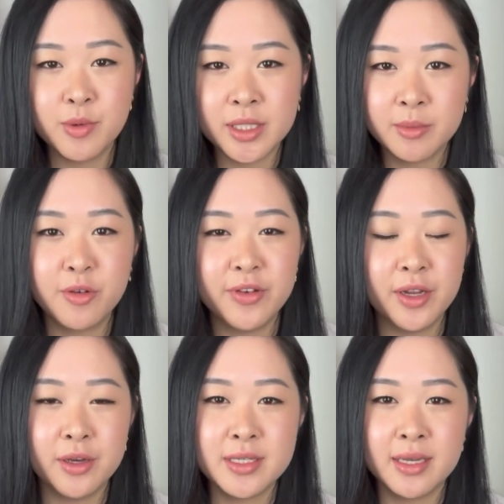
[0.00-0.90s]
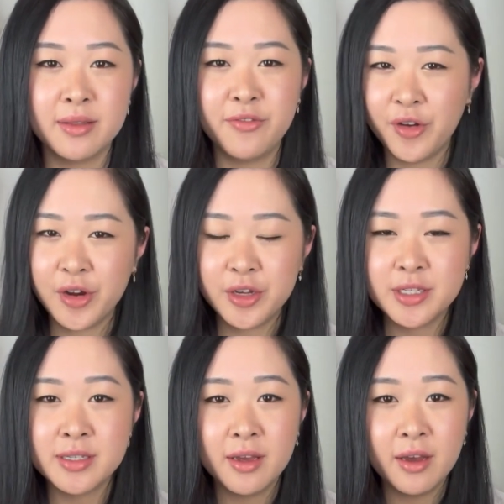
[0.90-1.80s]
watching more videos and
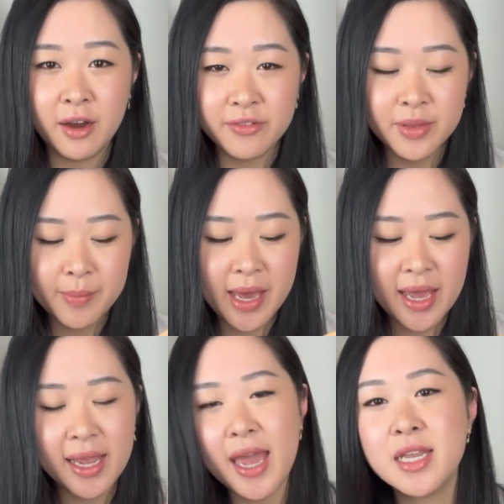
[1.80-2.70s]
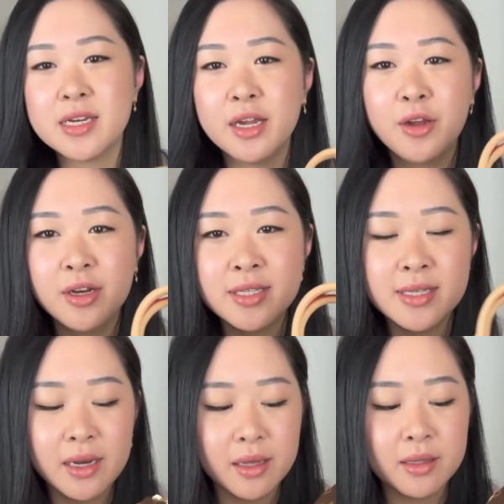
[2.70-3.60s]
photos of the bag, and I noticed
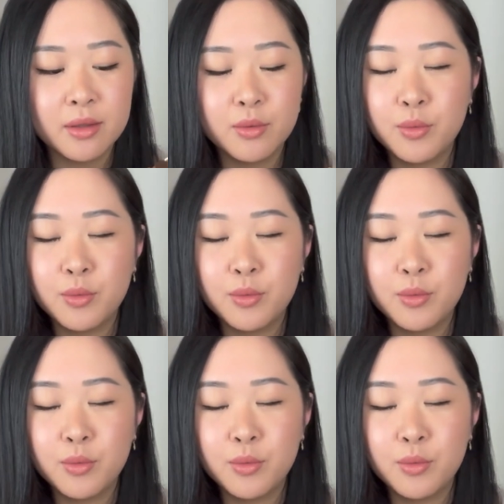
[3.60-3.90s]
that it